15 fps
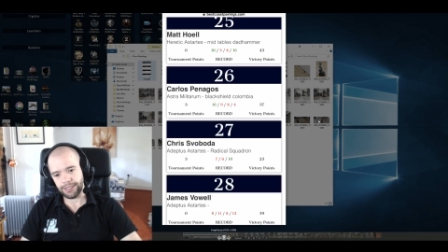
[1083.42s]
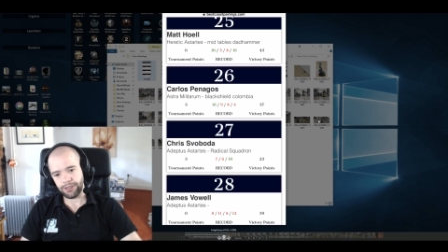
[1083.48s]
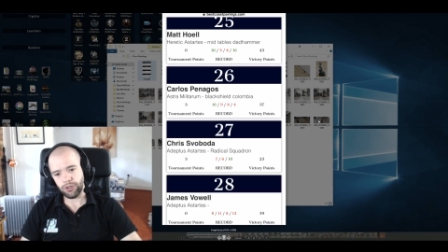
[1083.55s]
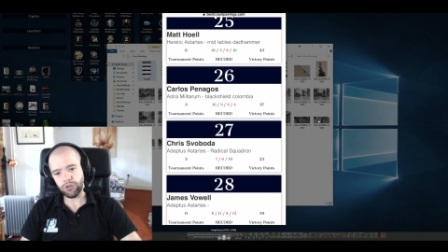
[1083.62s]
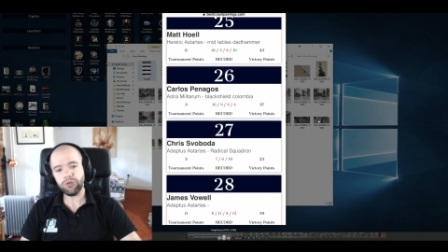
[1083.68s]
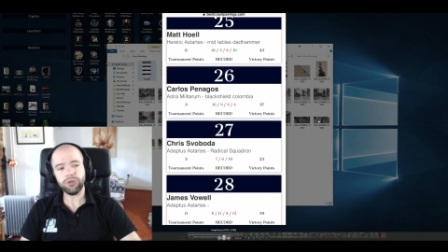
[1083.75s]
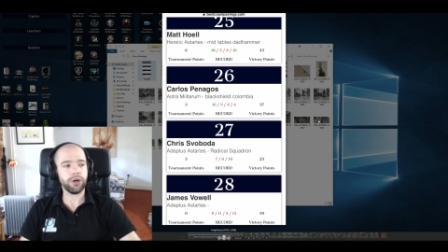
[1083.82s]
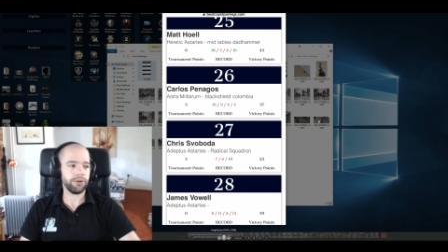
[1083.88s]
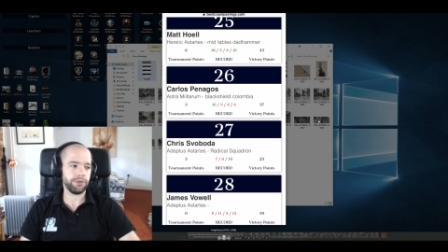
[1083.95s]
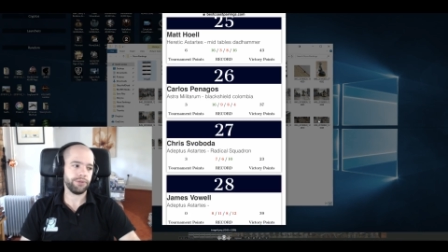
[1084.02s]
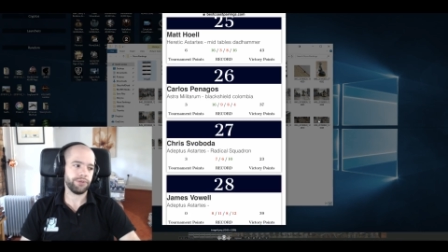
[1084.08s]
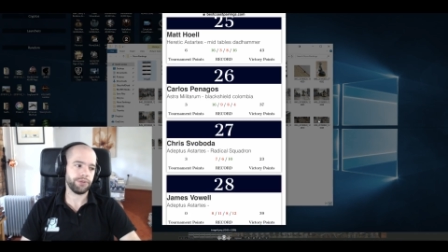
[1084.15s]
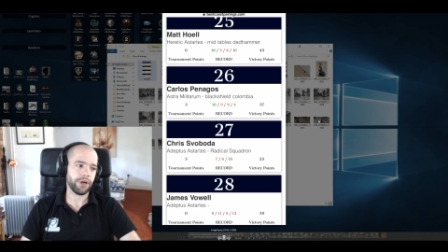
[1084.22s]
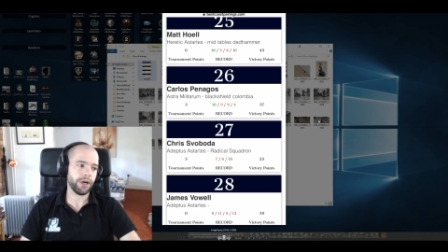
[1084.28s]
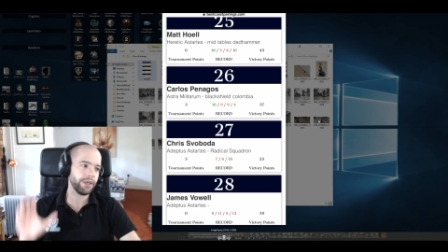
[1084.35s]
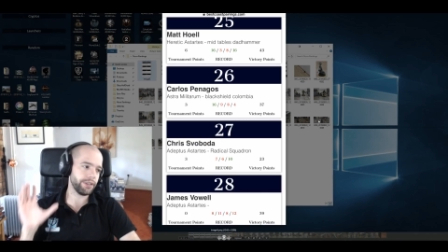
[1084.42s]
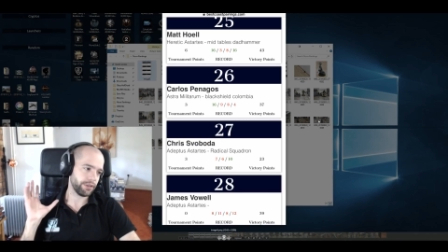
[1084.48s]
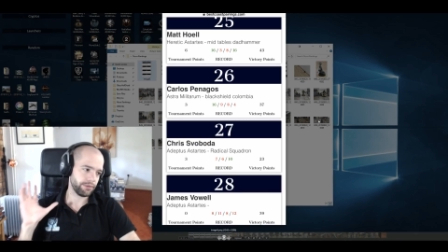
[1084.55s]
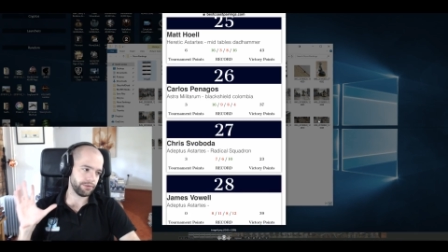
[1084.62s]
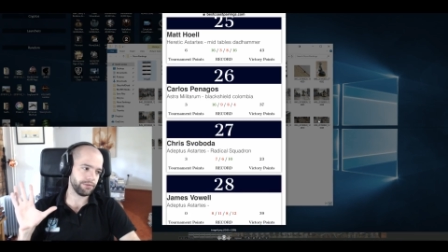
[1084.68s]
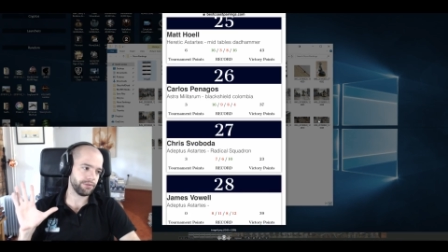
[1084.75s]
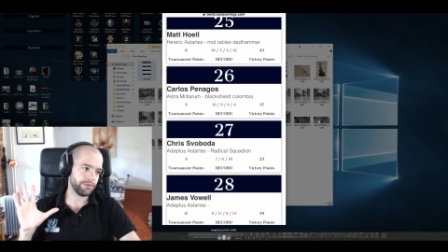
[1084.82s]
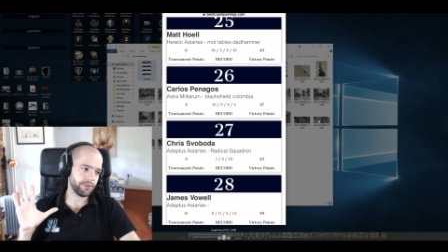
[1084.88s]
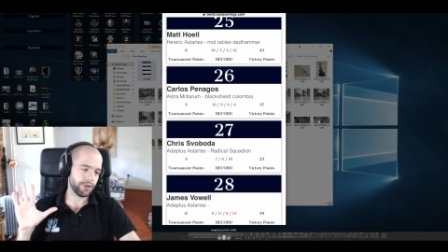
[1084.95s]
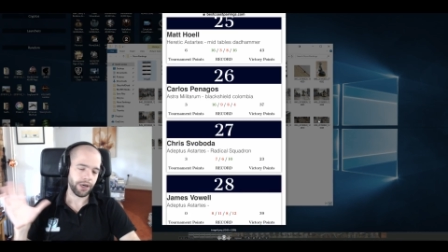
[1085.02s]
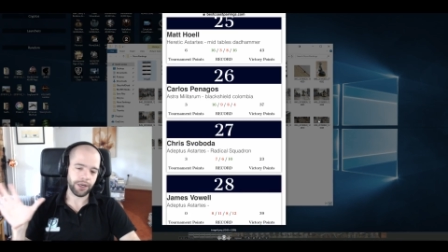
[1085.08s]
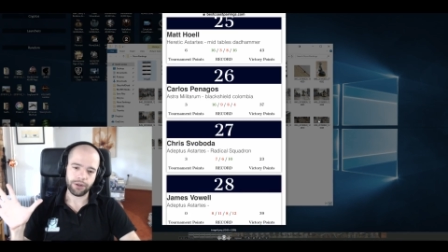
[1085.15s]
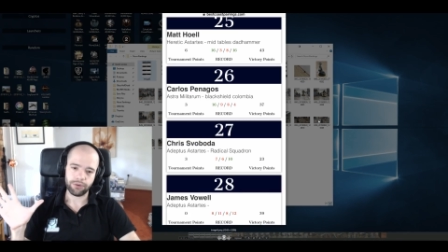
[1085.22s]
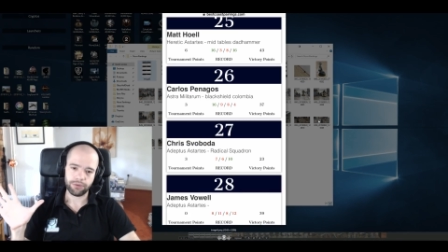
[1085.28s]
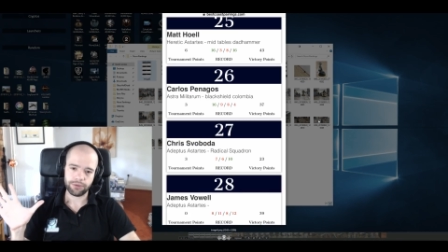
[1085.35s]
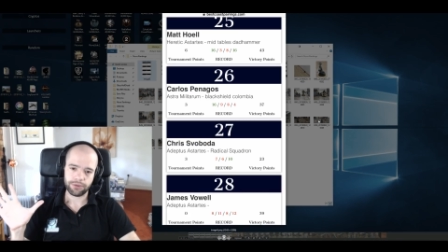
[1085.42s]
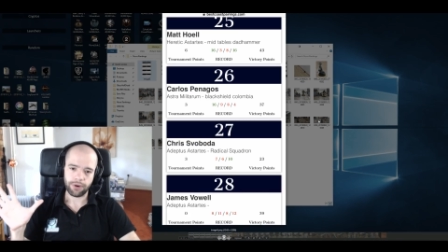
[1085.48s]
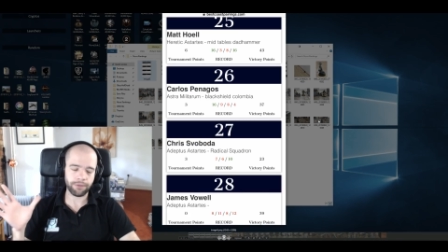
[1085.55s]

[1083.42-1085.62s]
Who knows? I don't. I don't.